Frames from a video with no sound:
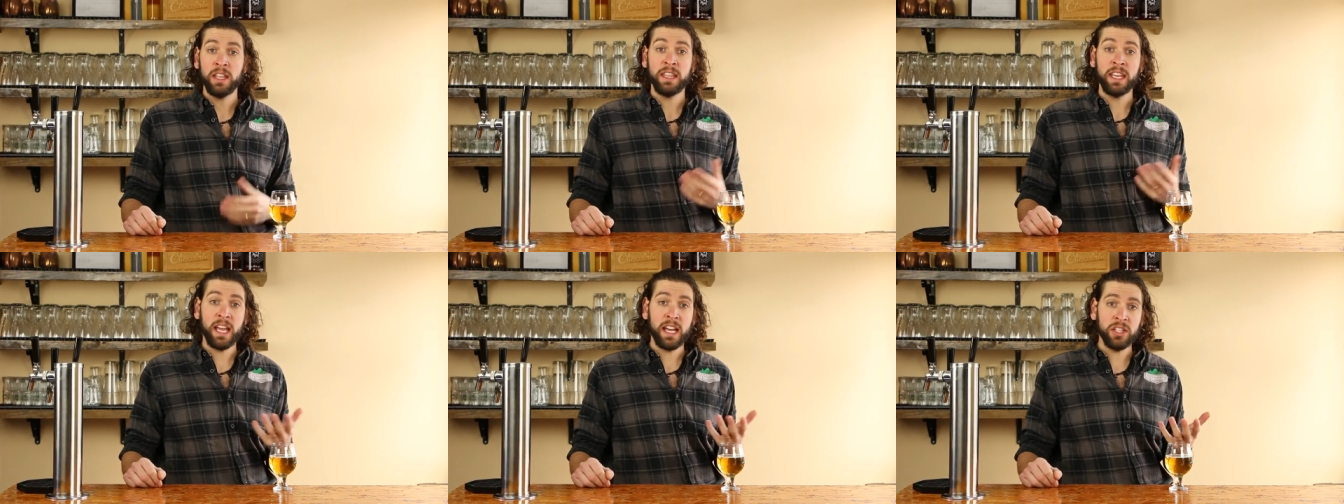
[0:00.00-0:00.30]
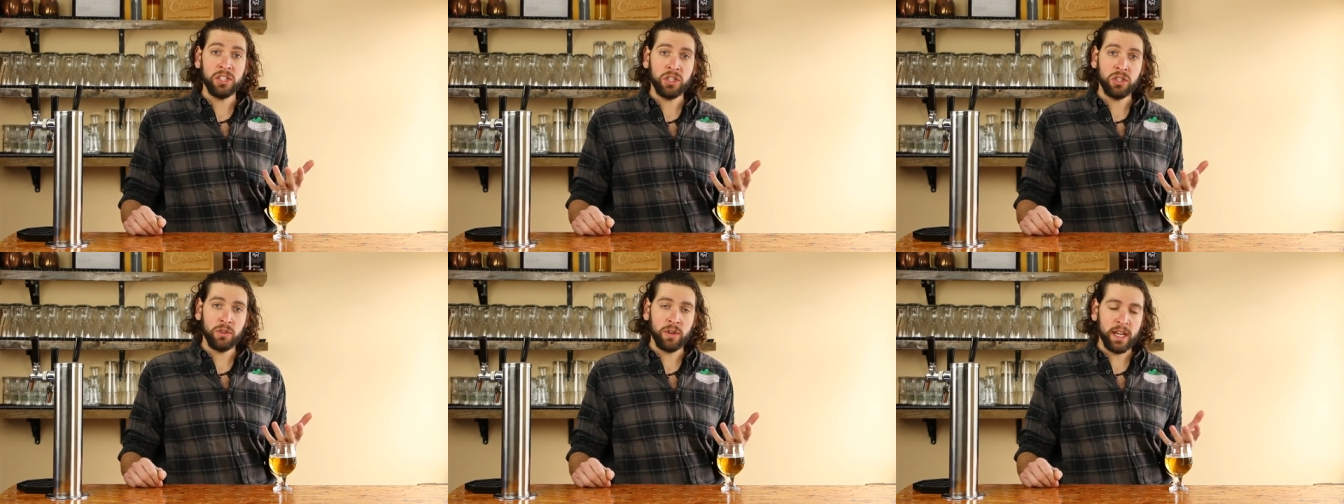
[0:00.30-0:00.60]
The
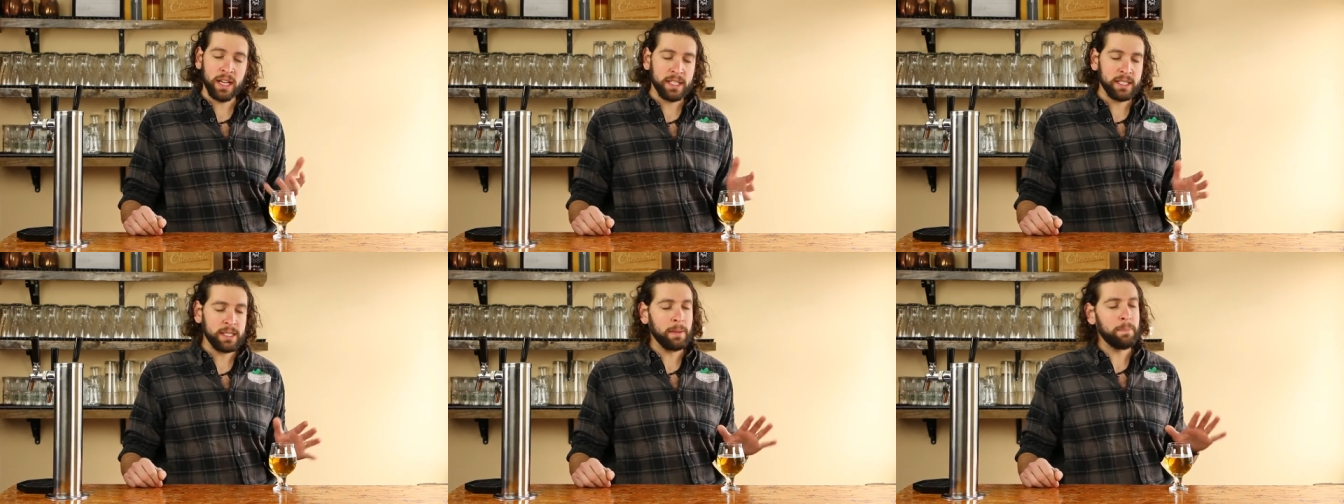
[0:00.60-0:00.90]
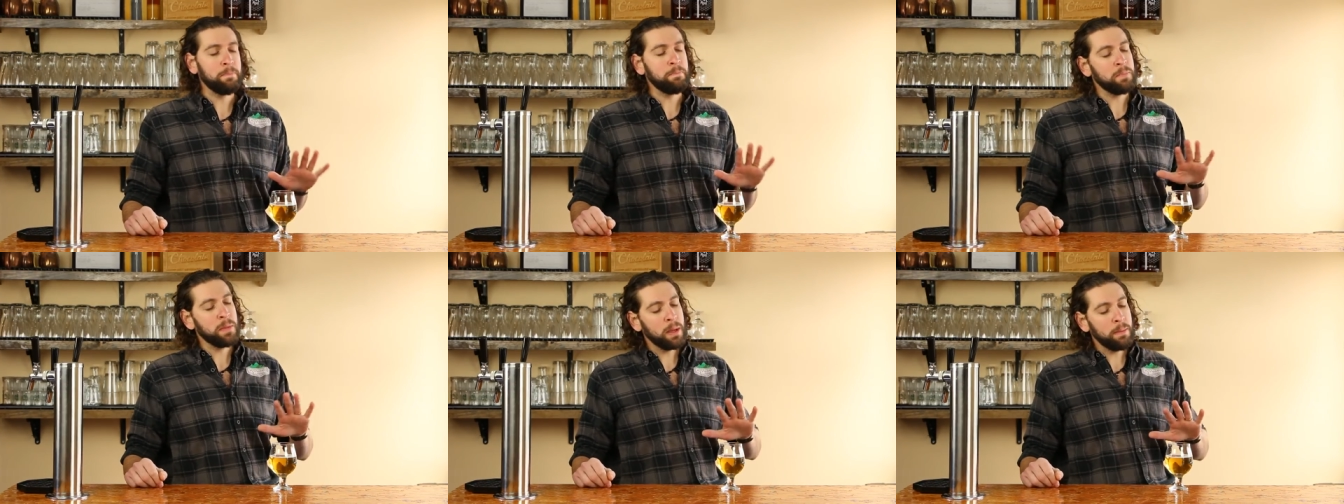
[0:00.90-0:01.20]
answer is
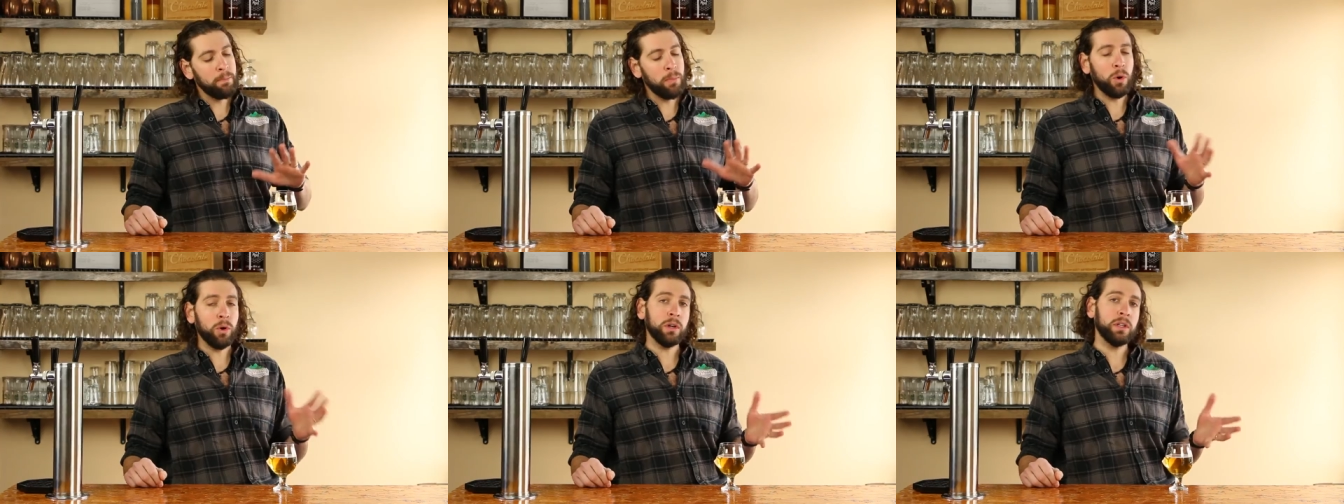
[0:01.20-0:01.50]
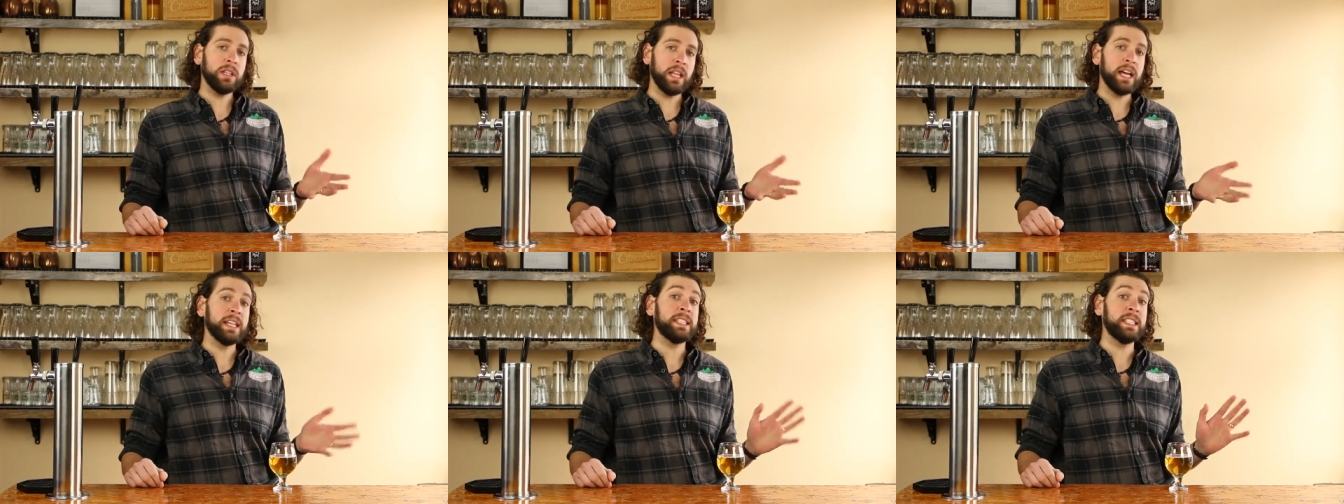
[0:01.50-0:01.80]
more
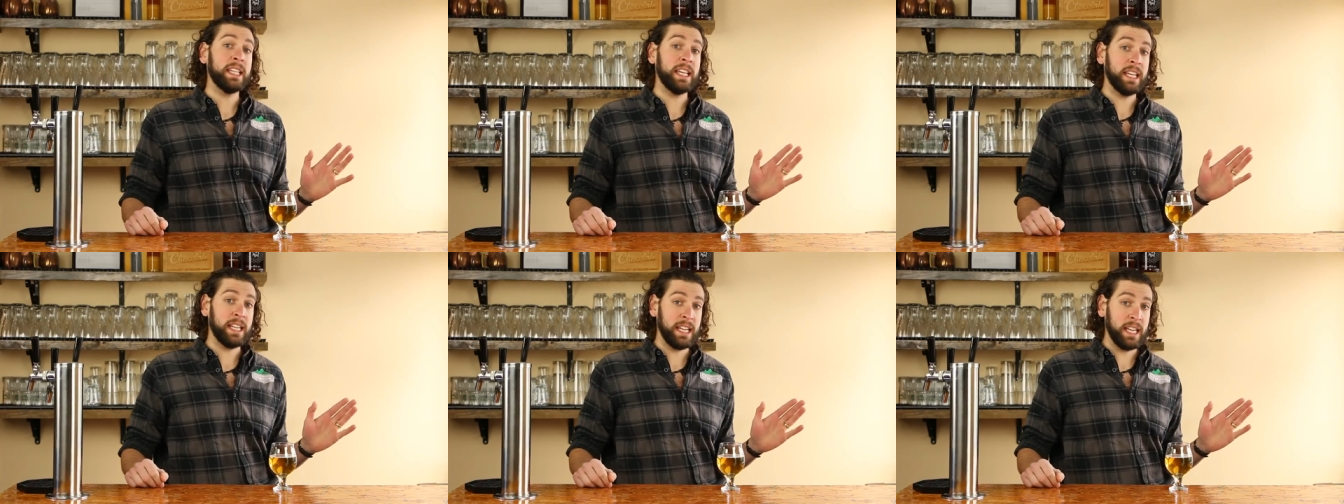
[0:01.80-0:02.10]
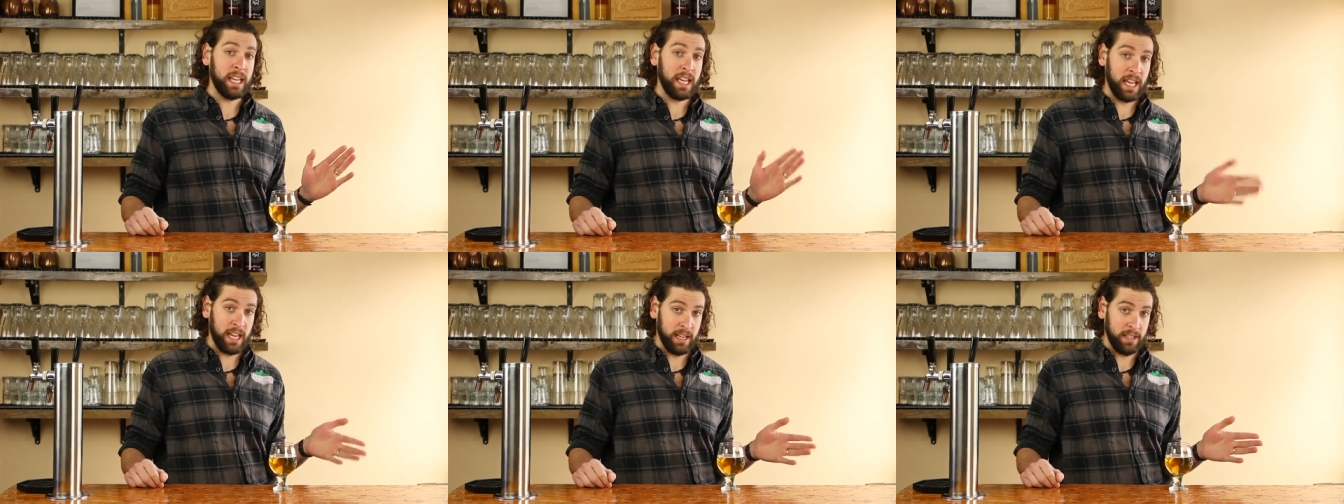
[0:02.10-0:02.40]
or less it
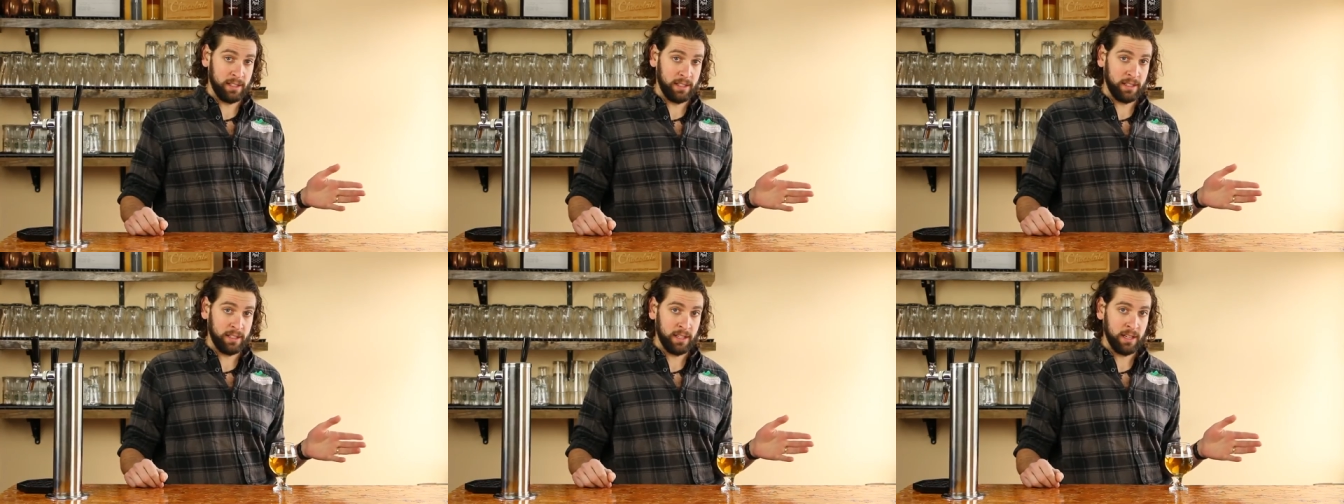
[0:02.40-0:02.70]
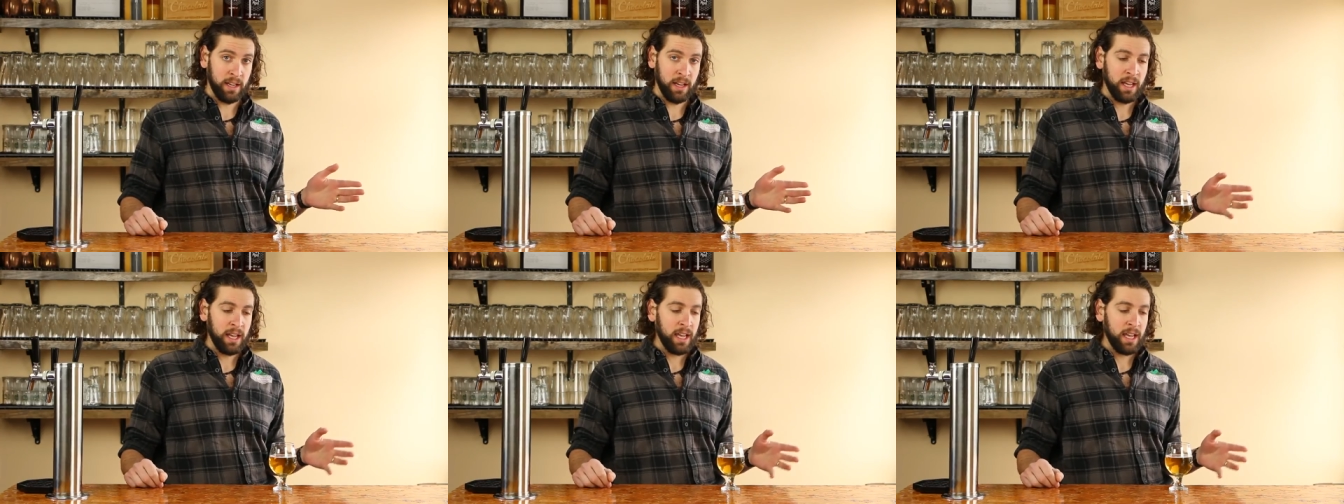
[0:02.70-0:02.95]
is.